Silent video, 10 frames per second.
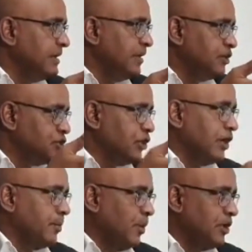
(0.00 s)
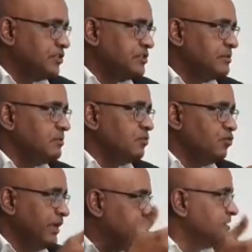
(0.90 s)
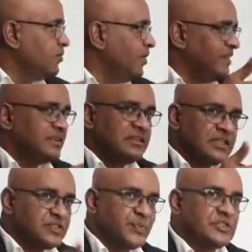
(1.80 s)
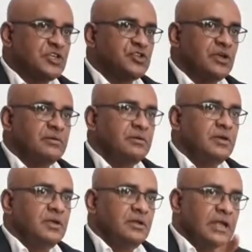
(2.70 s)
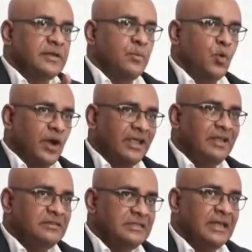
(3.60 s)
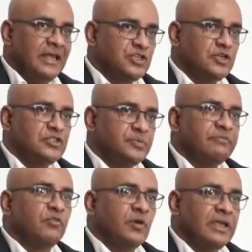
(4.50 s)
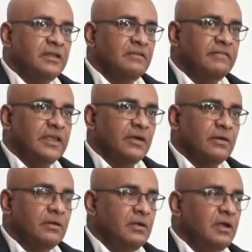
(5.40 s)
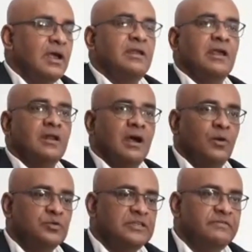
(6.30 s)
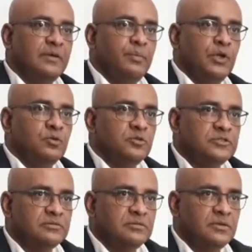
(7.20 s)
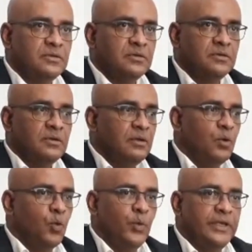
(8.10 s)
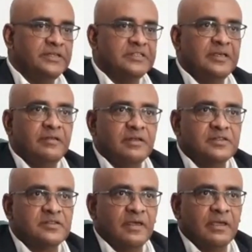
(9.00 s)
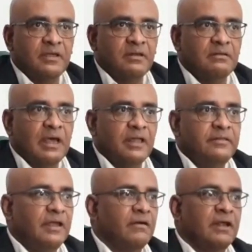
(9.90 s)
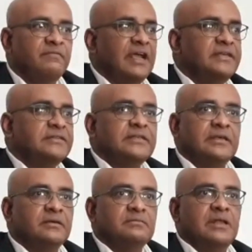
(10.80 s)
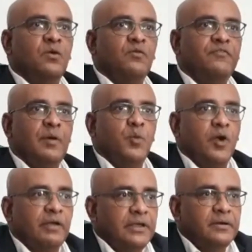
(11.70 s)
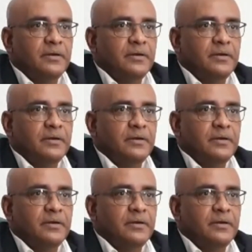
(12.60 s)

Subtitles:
the chairperson reiterated his position that I'm working to elections before the end of the year. And then out of the blues, we see this thing that they're advising now February.